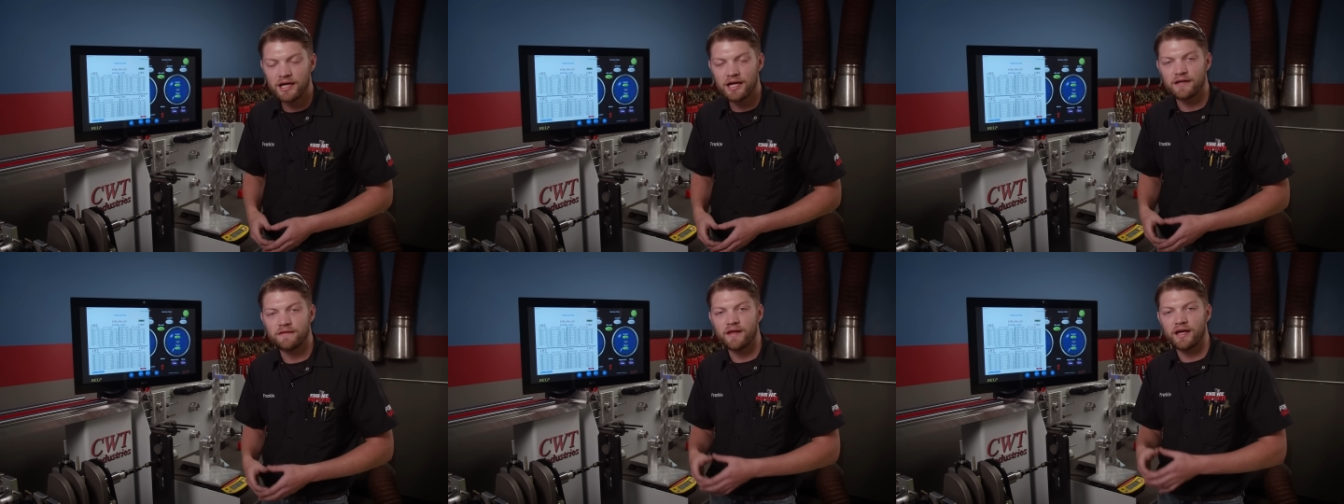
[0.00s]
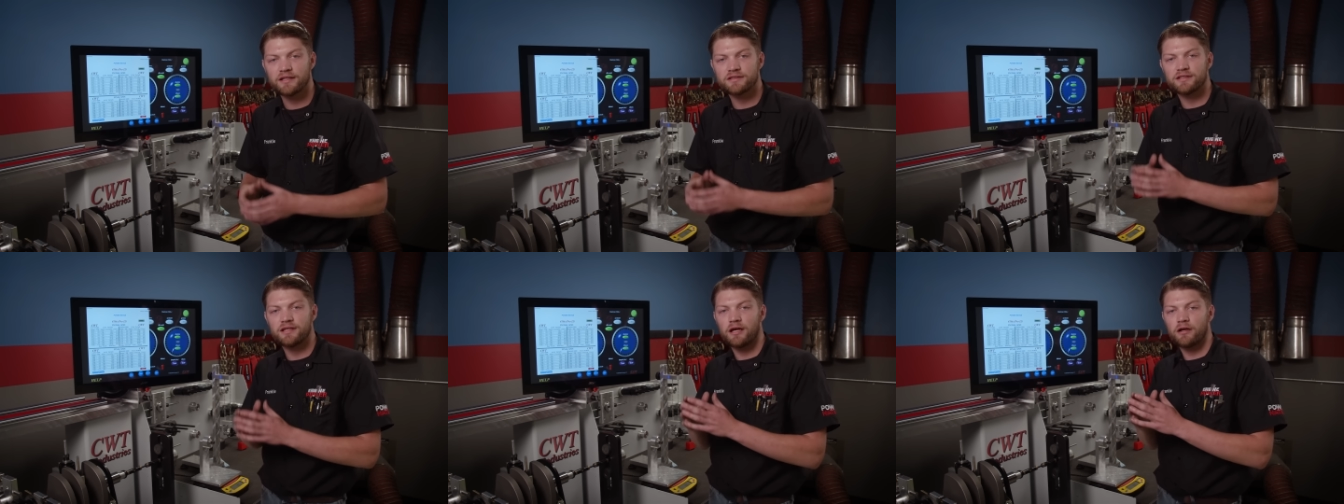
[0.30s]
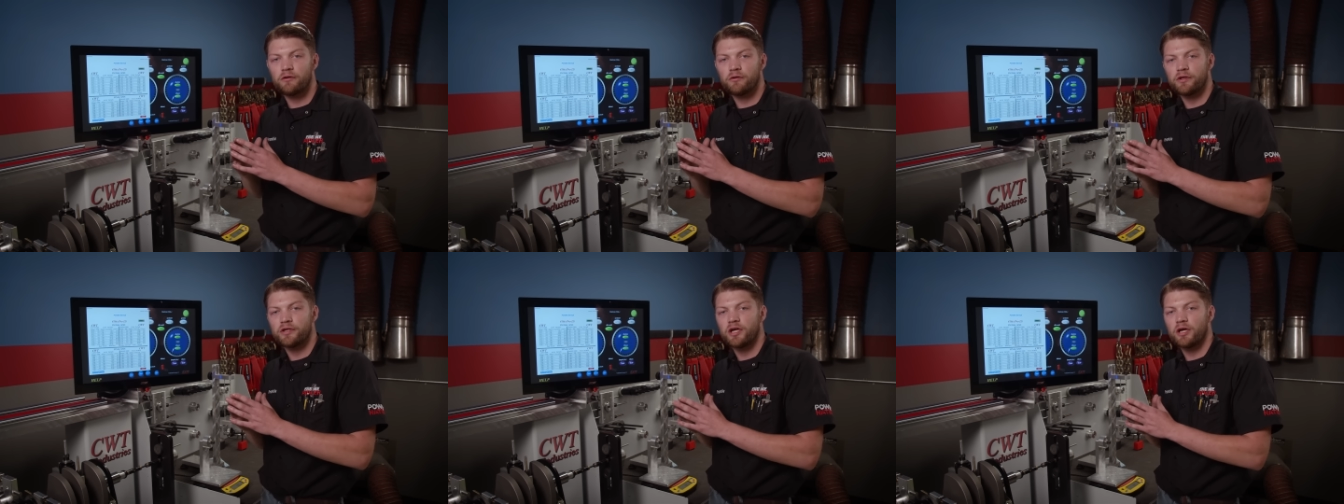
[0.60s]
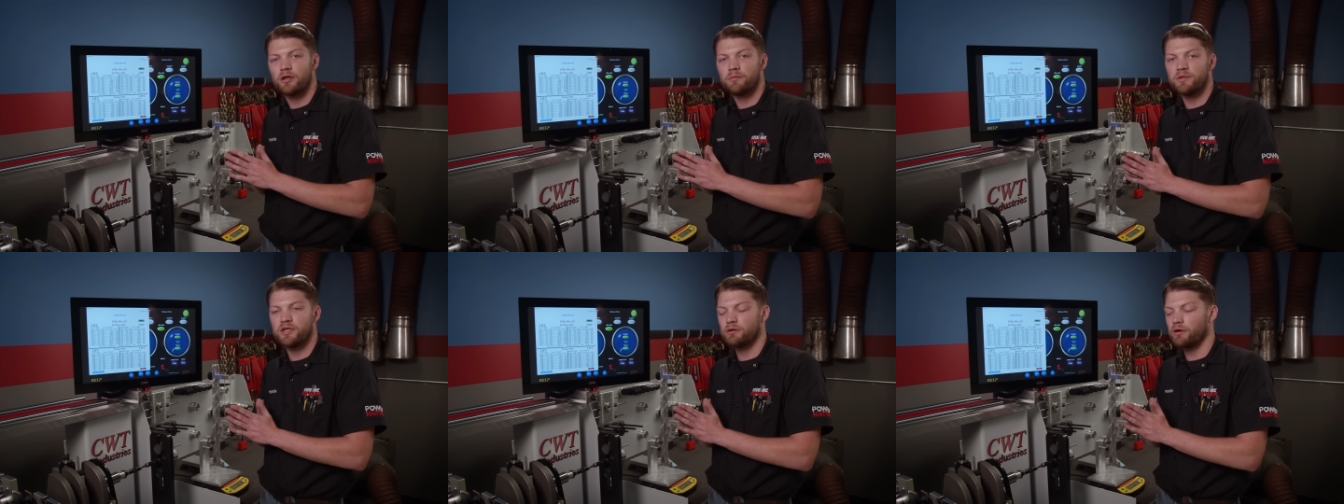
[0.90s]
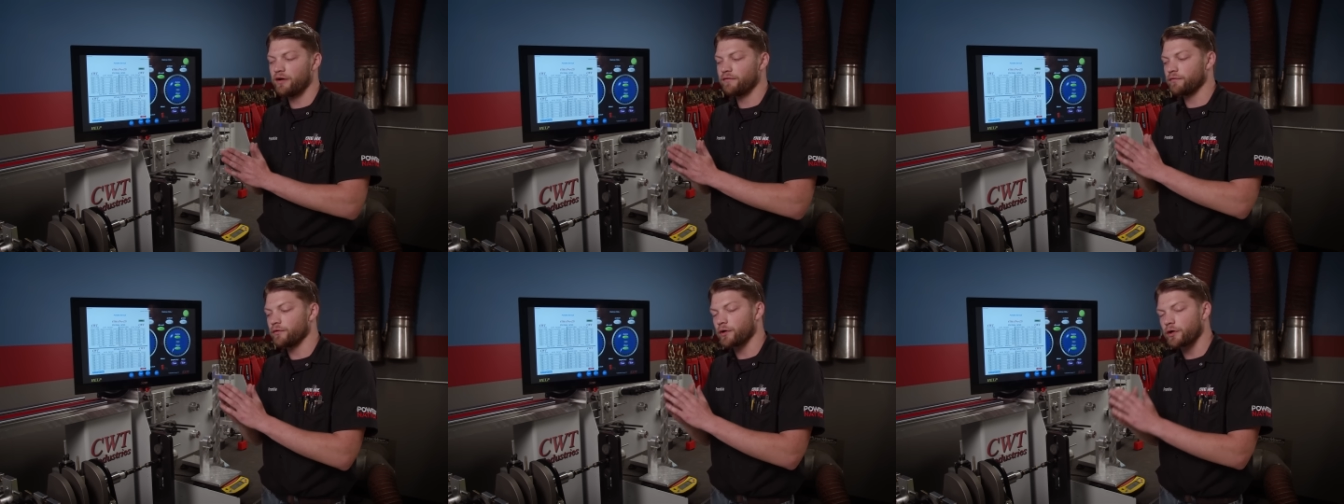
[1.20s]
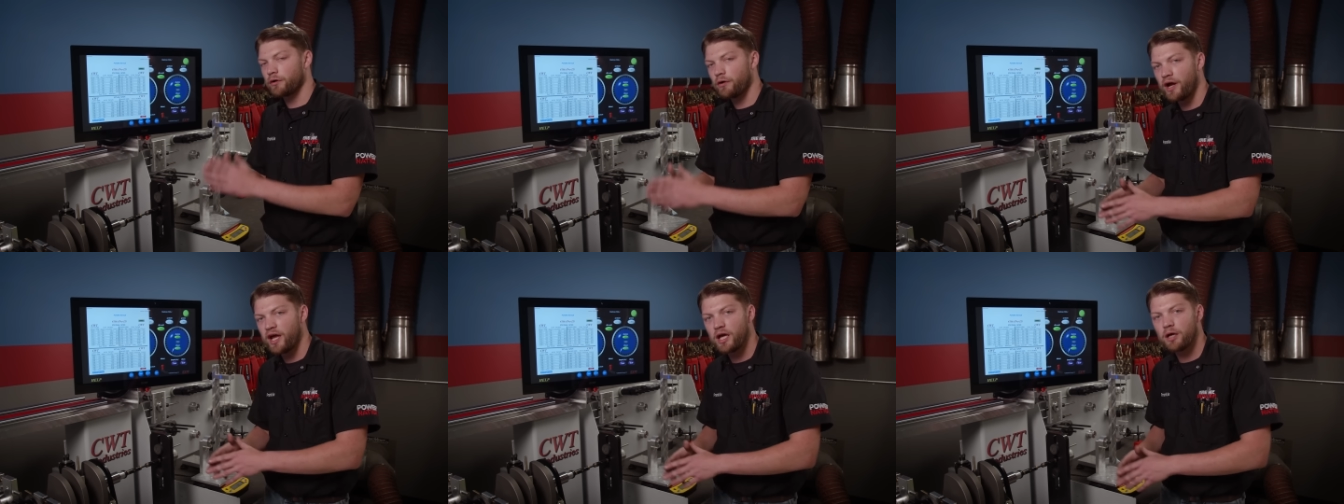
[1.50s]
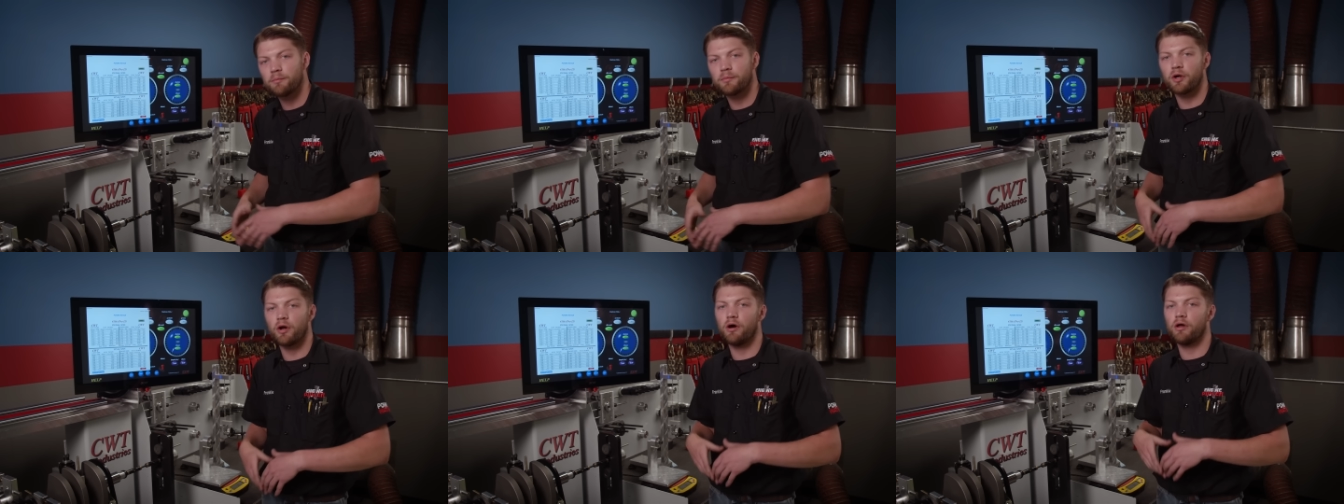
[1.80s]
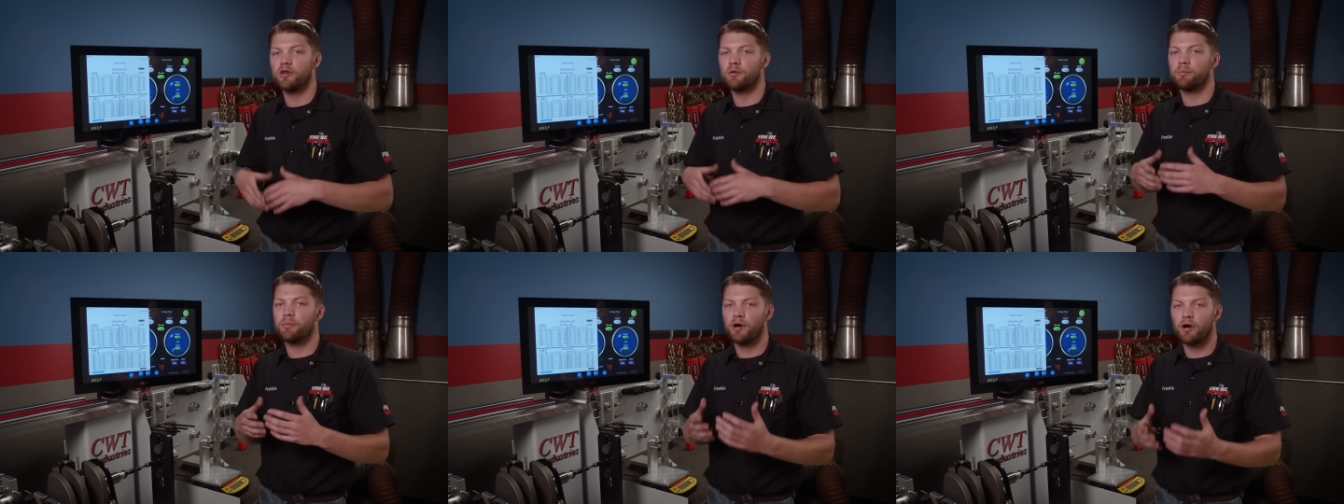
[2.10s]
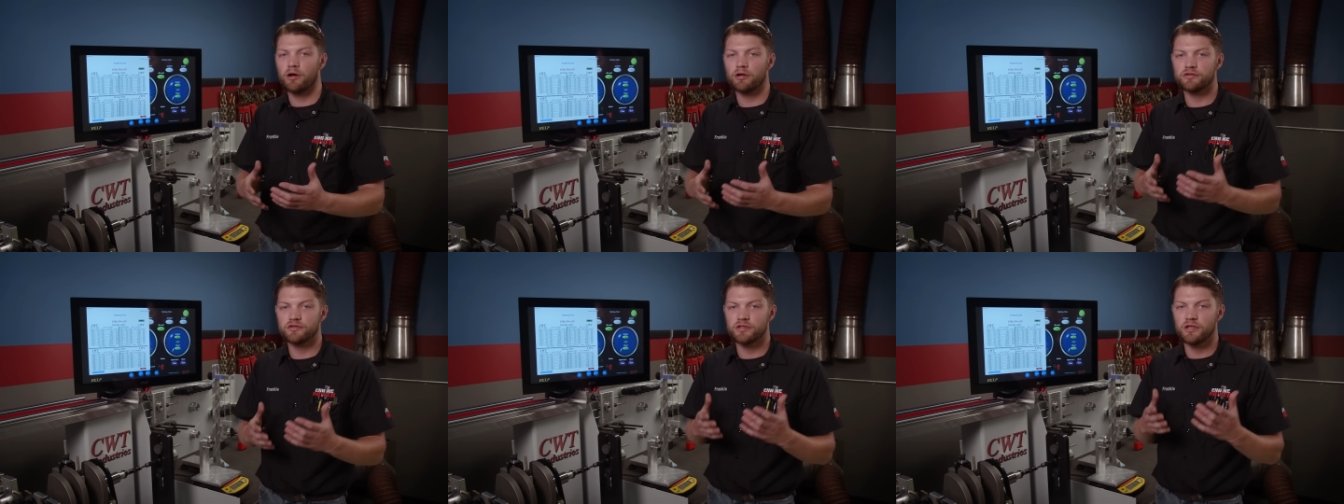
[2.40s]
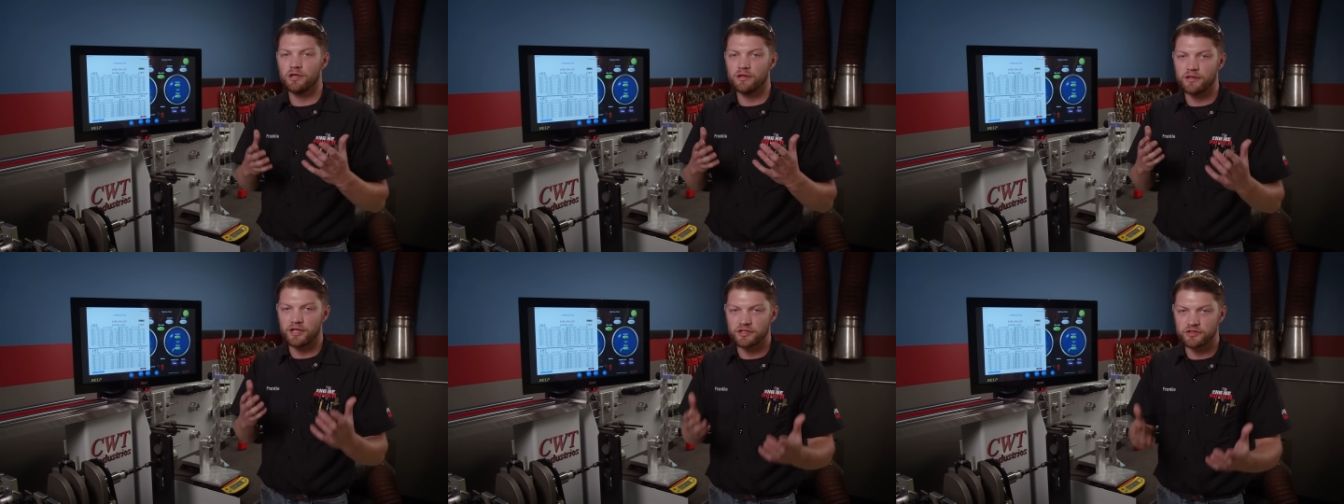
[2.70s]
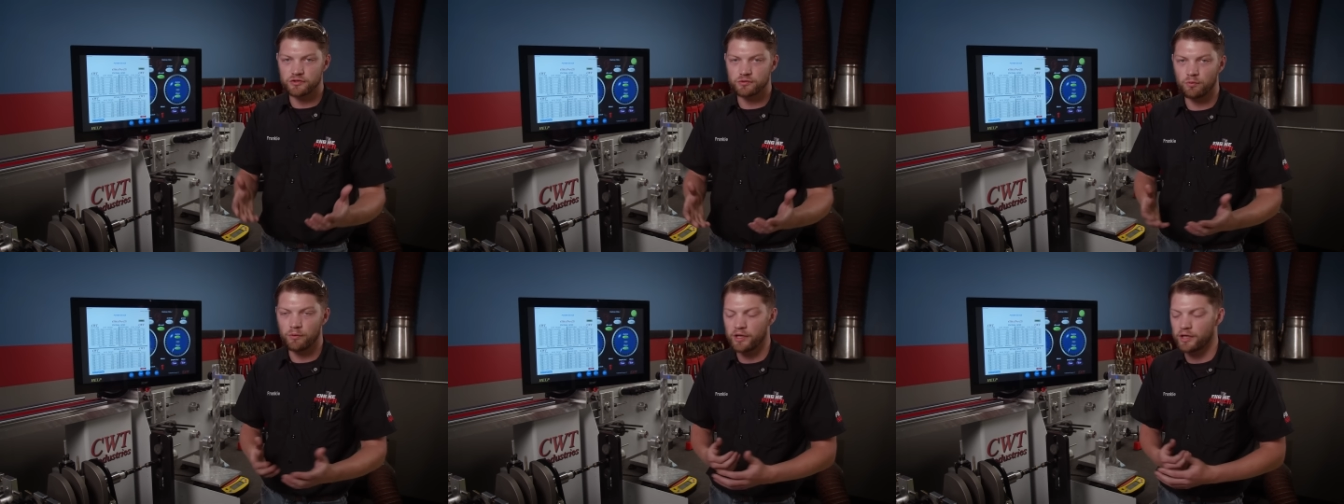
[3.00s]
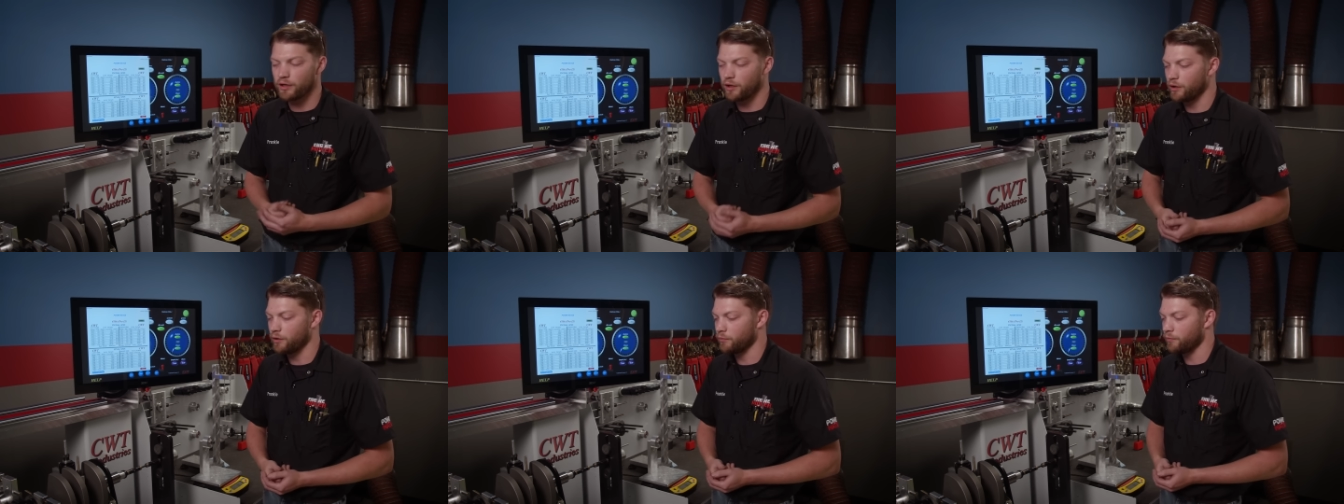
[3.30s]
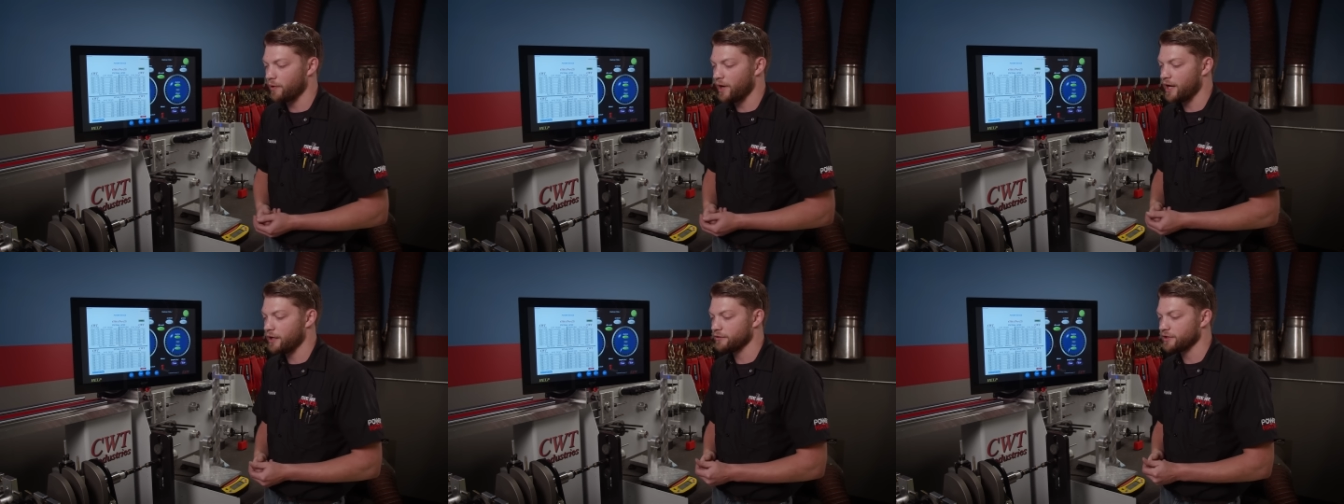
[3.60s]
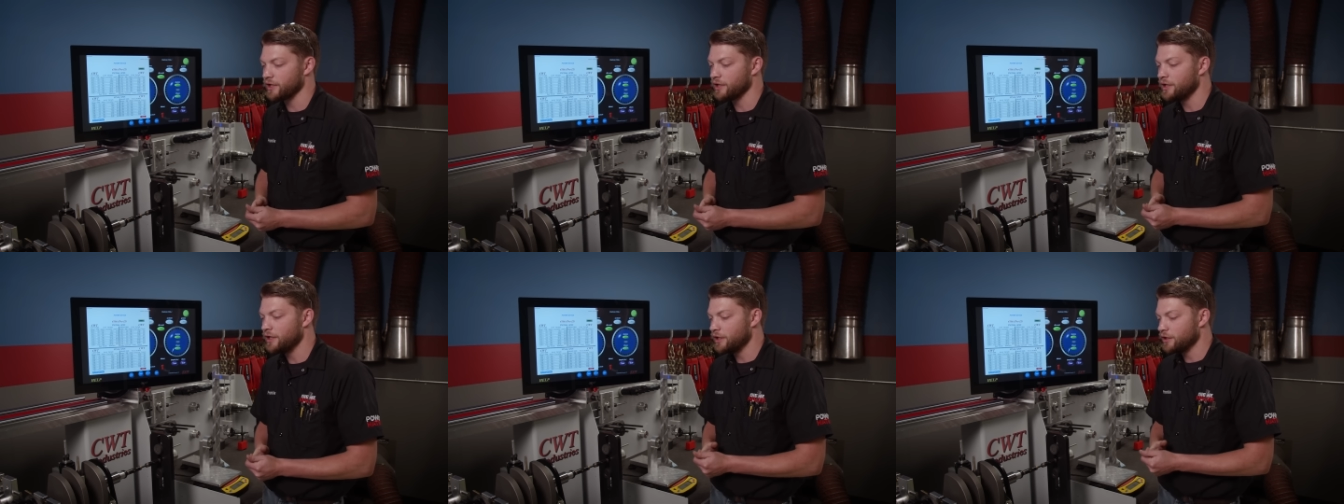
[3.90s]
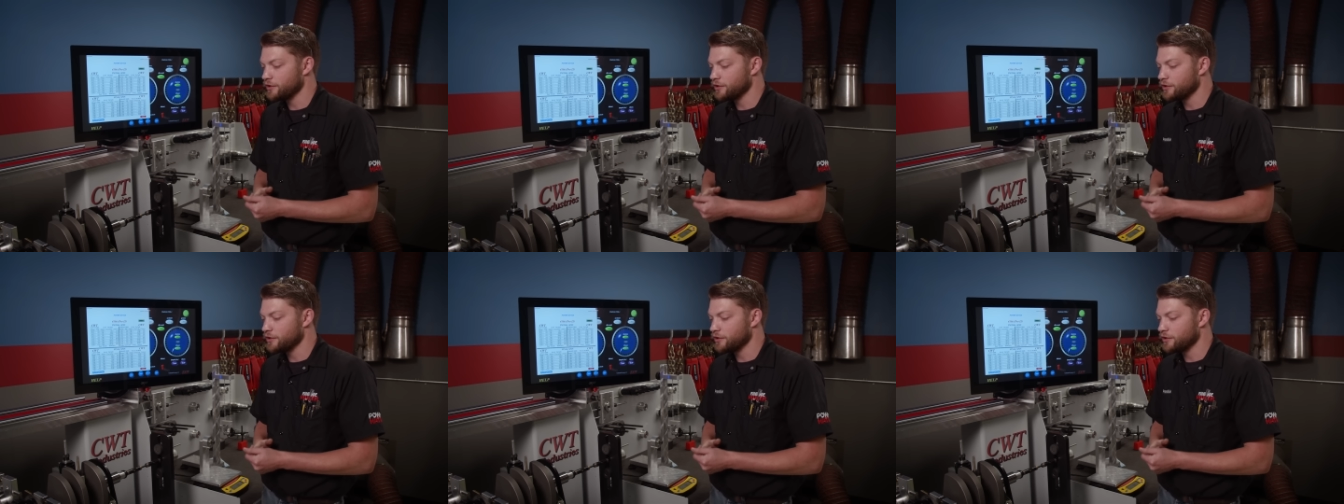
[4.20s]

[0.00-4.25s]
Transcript: And that's not only gonna be great for the crank, but all the parts that swing around it.